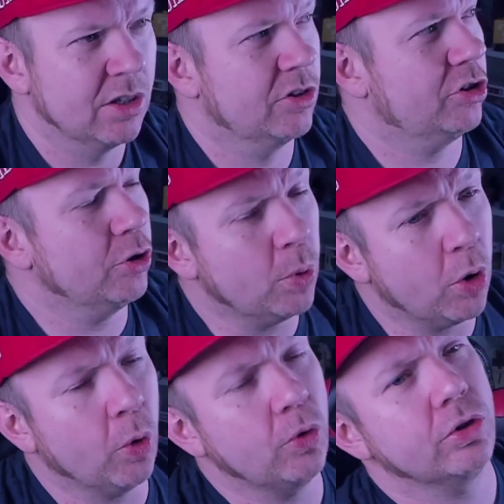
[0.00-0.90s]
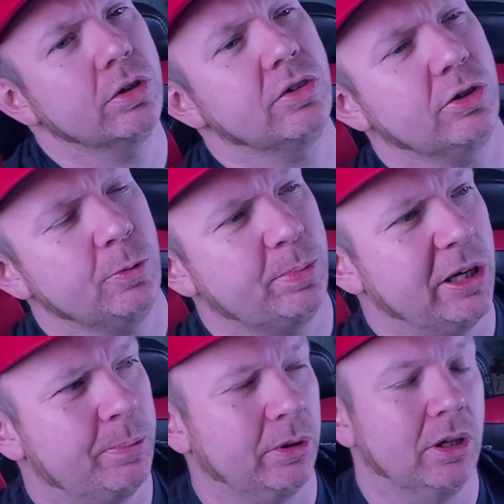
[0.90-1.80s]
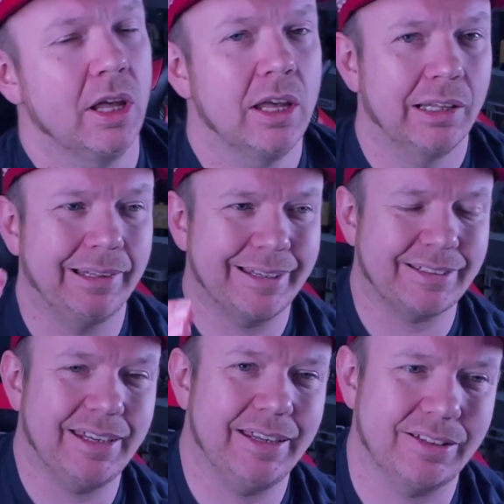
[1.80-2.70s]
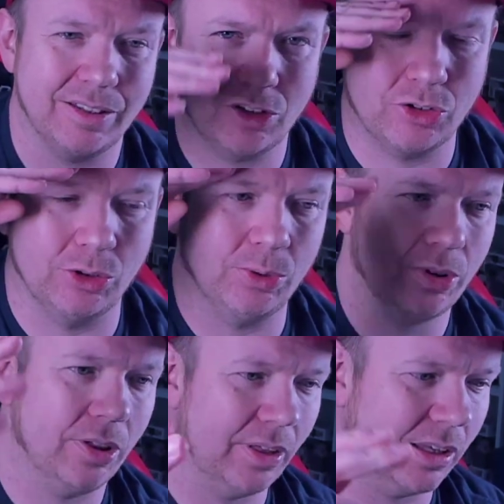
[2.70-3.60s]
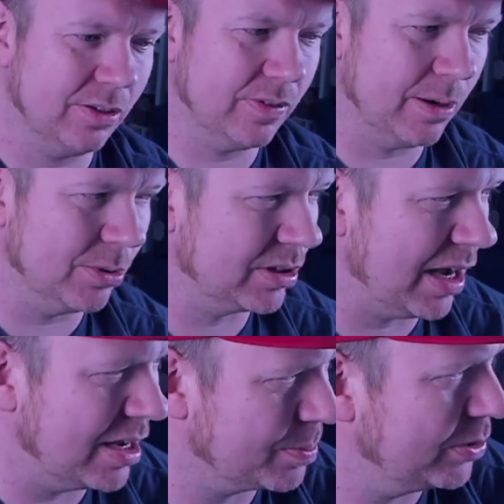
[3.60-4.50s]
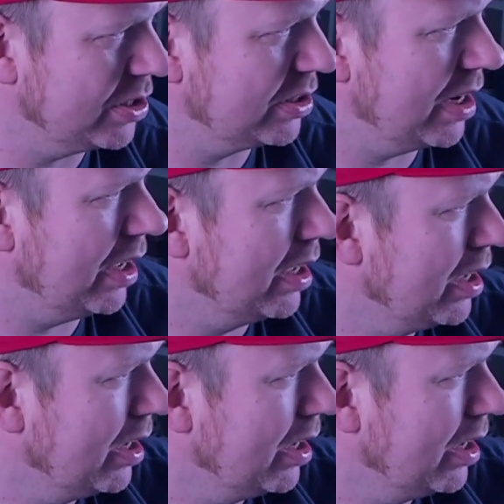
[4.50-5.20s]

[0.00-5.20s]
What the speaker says: $202 people listening to the truth. Thank you very much, guys. Appreciate it.